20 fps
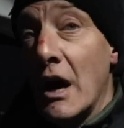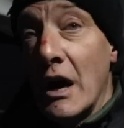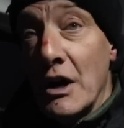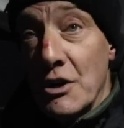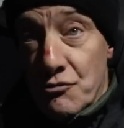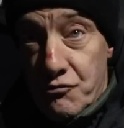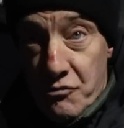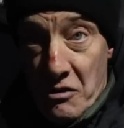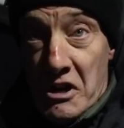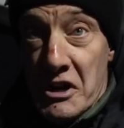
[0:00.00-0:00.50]

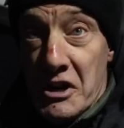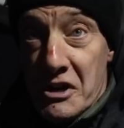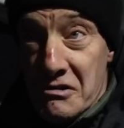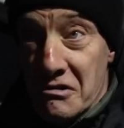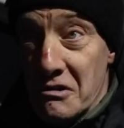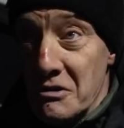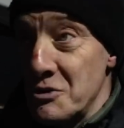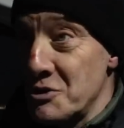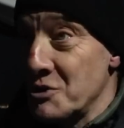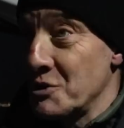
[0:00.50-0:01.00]
It's really
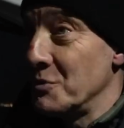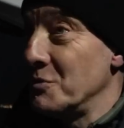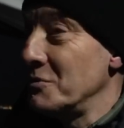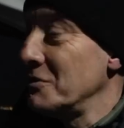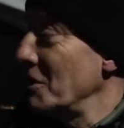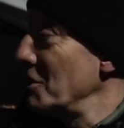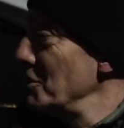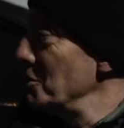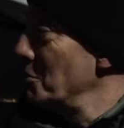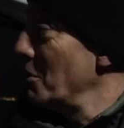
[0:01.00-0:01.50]
crucial
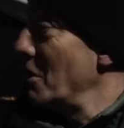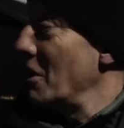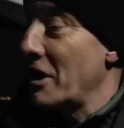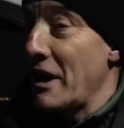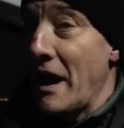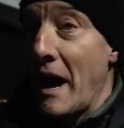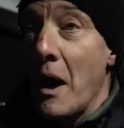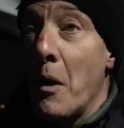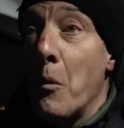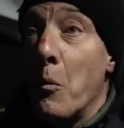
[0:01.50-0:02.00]
that you
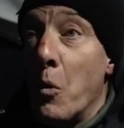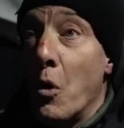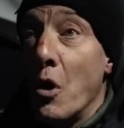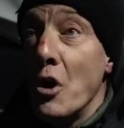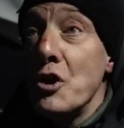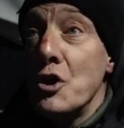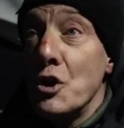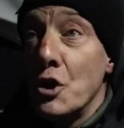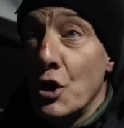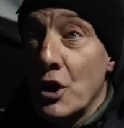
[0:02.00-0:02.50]
work out
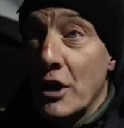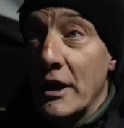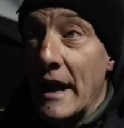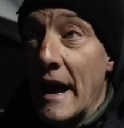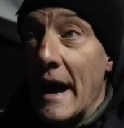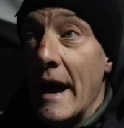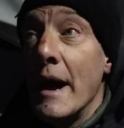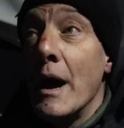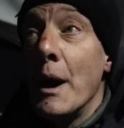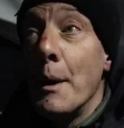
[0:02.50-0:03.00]
what you're looking
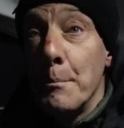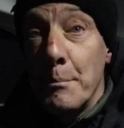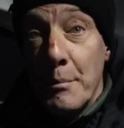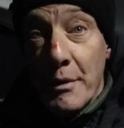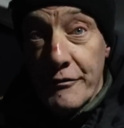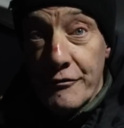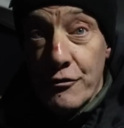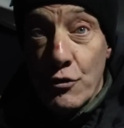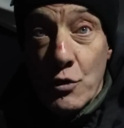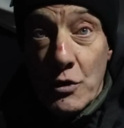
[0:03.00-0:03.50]
at
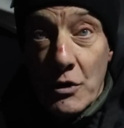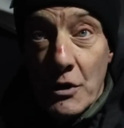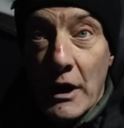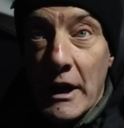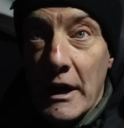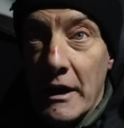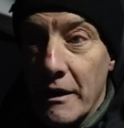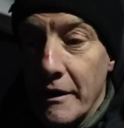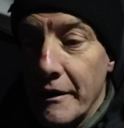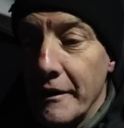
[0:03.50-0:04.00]
before you
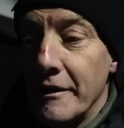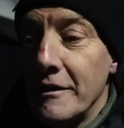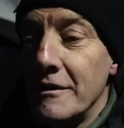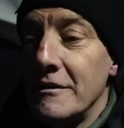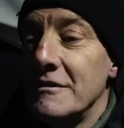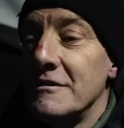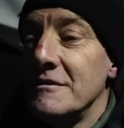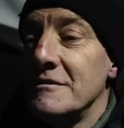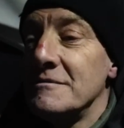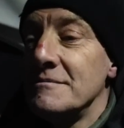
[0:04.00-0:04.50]
get there.
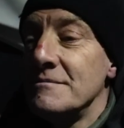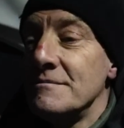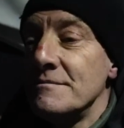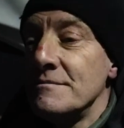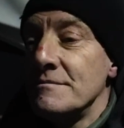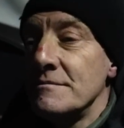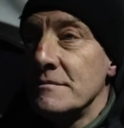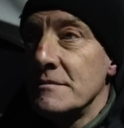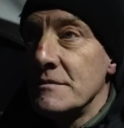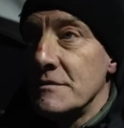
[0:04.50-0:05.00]

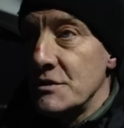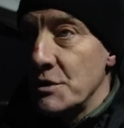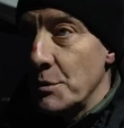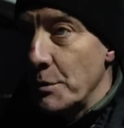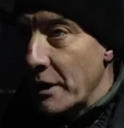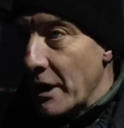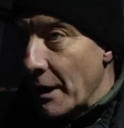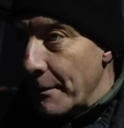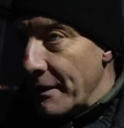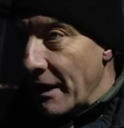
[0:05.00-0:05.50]
So
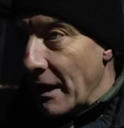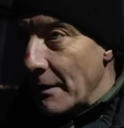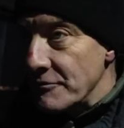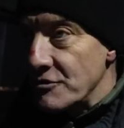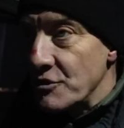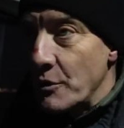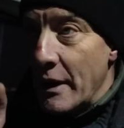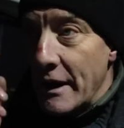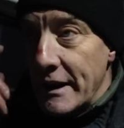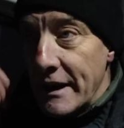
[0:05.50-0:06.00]
we're coming up
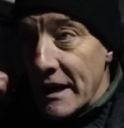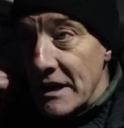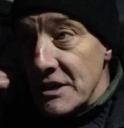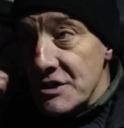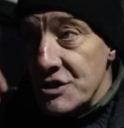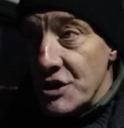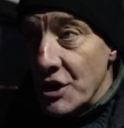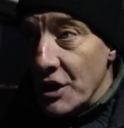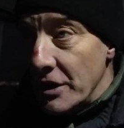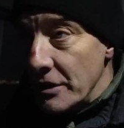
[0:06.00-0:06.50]
to our
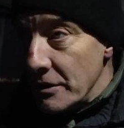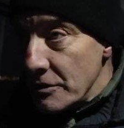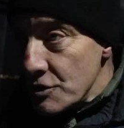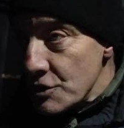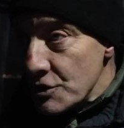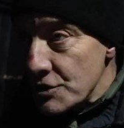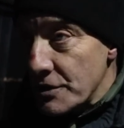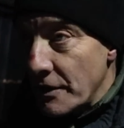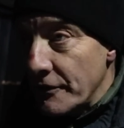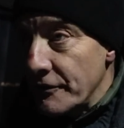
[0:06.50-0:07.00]
next turn,
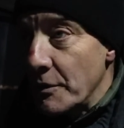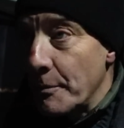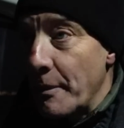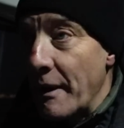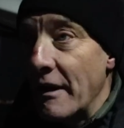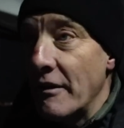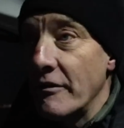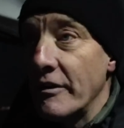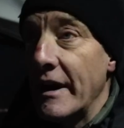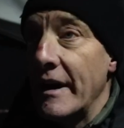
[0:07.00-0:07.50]
just off the
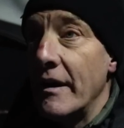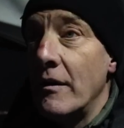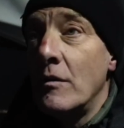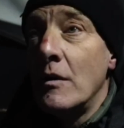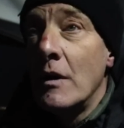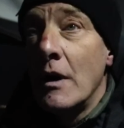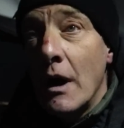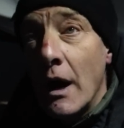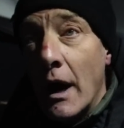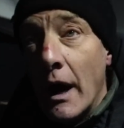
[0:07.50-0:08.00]
bow now,
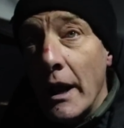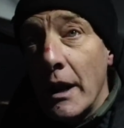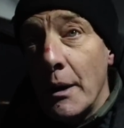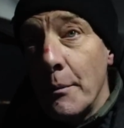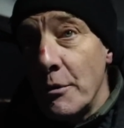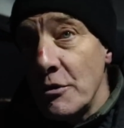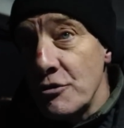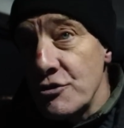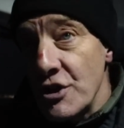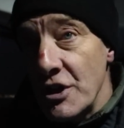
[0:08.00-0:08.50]
and then
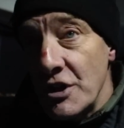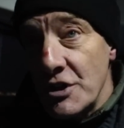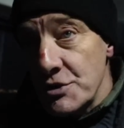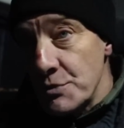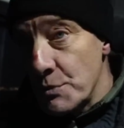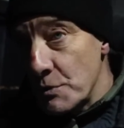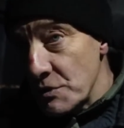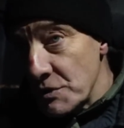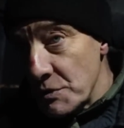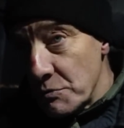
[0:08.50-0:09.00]
we'll turn
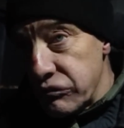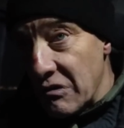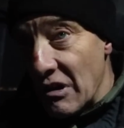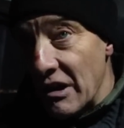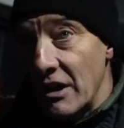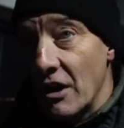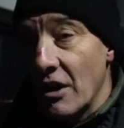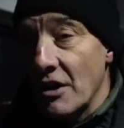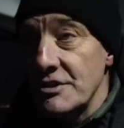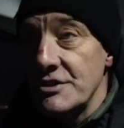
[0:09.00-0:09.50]
towards the
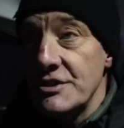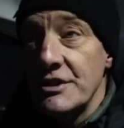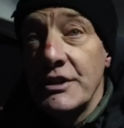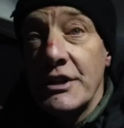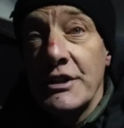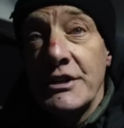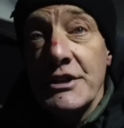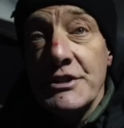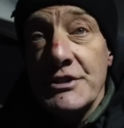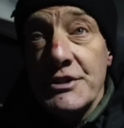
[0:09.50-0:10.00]
bright lights in
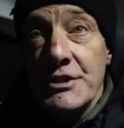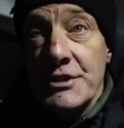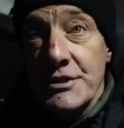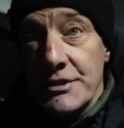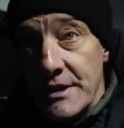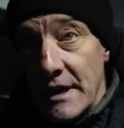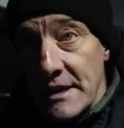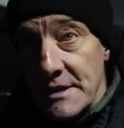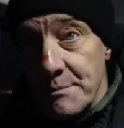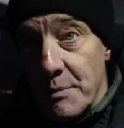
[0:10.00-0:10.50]
the distance.
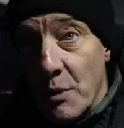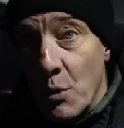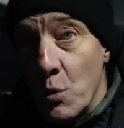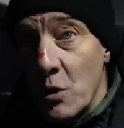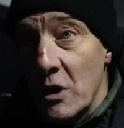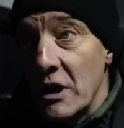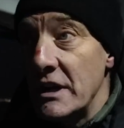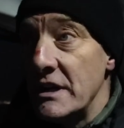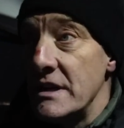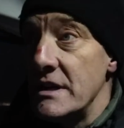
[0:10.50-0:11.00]
That's Poole
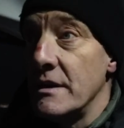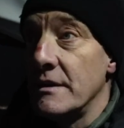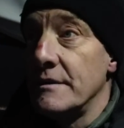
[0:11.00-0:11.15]
Quay.